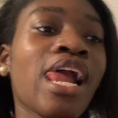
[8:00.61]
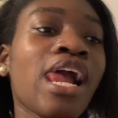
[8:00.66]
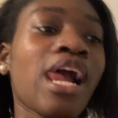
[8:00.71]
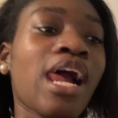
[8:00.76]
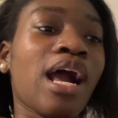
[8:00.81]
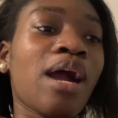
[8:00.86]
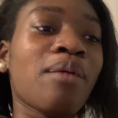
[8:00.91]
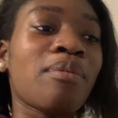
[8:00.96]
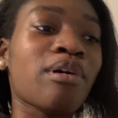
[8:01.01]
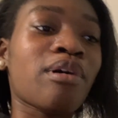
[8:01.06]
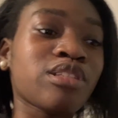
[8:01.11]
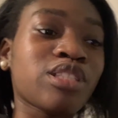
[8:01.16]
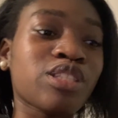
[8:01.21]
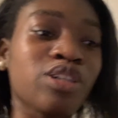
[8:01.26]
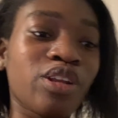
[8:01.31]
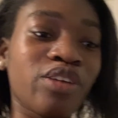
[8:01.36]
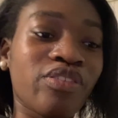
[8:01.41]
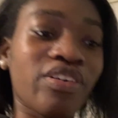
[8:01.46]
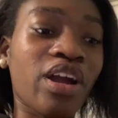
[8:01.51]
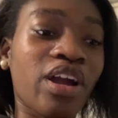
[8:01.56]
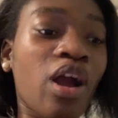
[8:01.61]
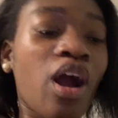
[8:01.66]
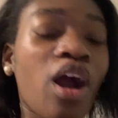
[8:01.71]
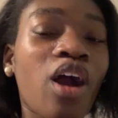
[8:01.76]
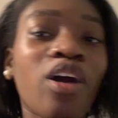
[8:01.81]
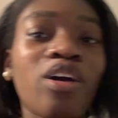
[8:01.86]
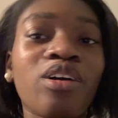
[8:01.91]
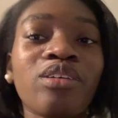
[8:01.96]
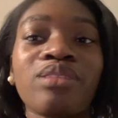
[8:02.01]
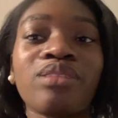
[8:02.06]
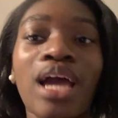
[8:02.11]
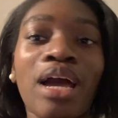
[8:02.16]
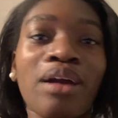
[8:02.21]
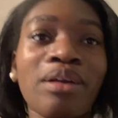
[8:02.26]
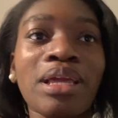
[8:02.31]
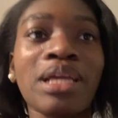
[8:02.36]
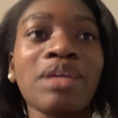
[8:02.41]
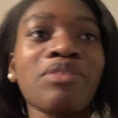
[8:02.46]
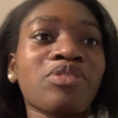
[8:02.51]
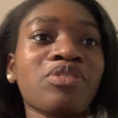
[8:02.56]
I was told if I called, I'll
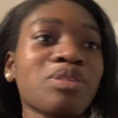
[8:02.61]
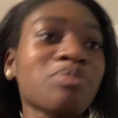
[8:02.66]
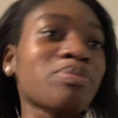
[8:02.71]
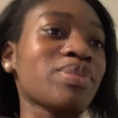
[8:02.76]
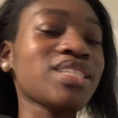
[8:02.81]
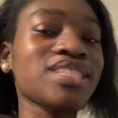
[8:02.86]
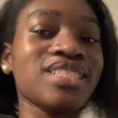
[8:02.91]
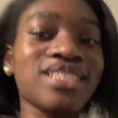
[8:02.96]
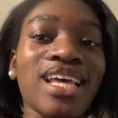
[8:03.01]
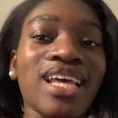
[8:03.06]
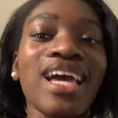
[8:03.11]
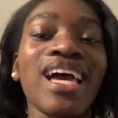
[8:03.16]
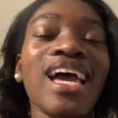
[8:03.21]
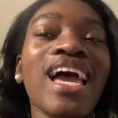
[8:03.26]
get free pizza.